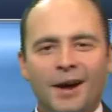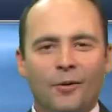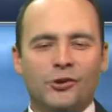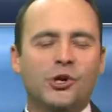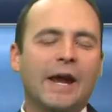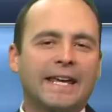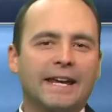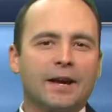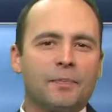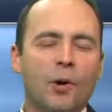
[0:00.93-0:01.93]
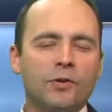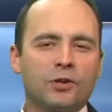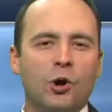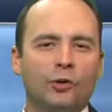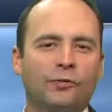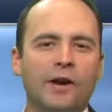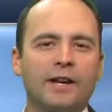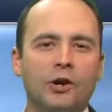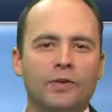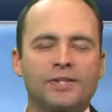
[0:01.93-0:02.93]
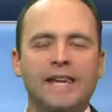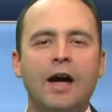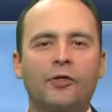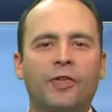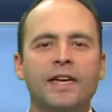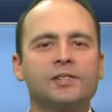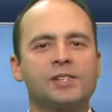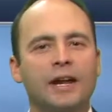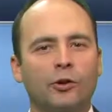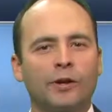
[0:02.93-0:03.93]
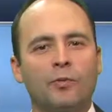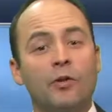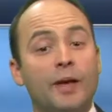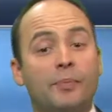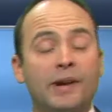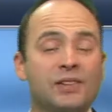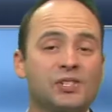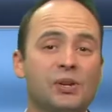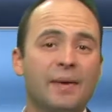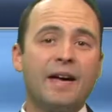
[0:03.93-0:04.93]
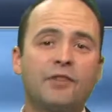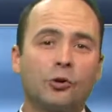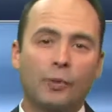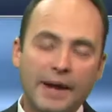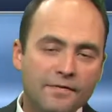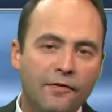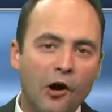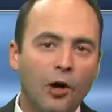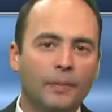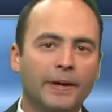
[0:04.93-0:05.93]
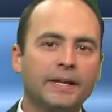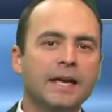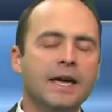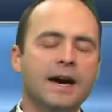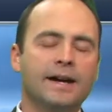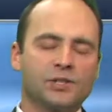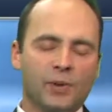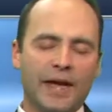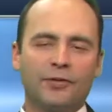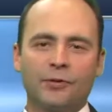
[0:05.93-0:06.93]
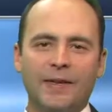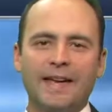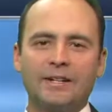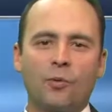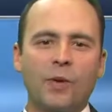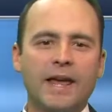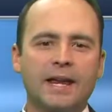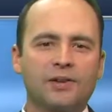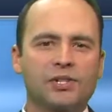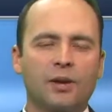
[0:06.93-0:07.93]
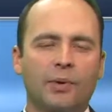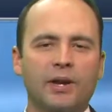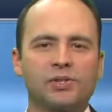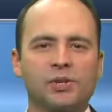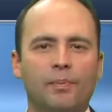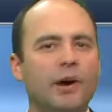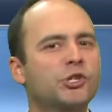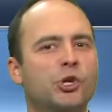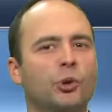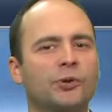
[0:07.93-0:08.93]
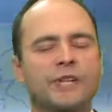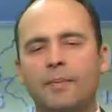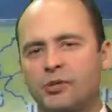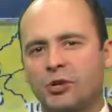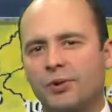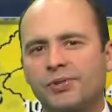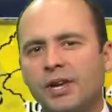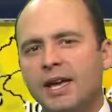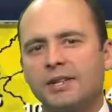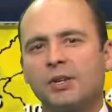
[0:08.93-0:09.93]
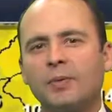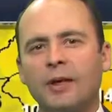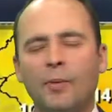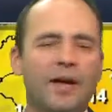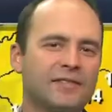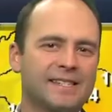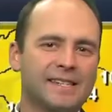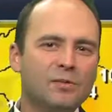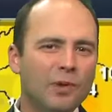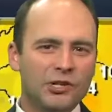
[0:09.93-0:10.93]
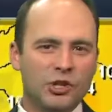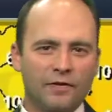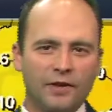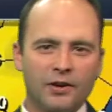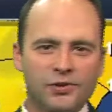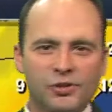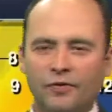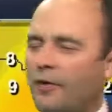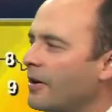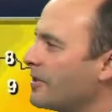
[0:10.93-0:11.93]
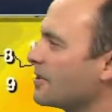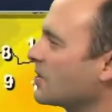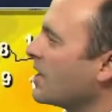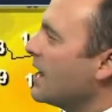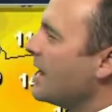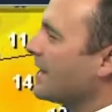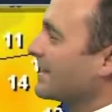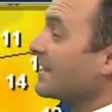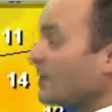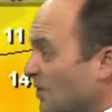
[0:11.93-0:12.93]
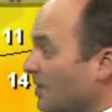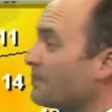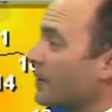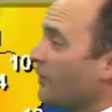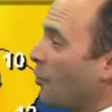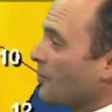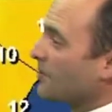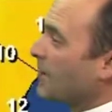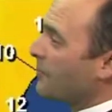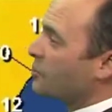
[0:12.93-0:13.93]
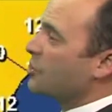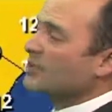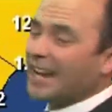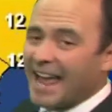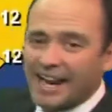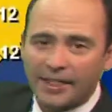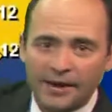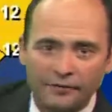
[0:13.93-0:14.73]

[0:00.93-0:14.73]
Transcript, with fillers: We're tracking a potent cold front here in the southeast. Not only will that bring us some heavier rainfall, but as we head through the end of the week, it is going to bring us some much cooler temperatures, something that we haven't seen much of here so far this uh, season. But of course, temperatures out ahead of that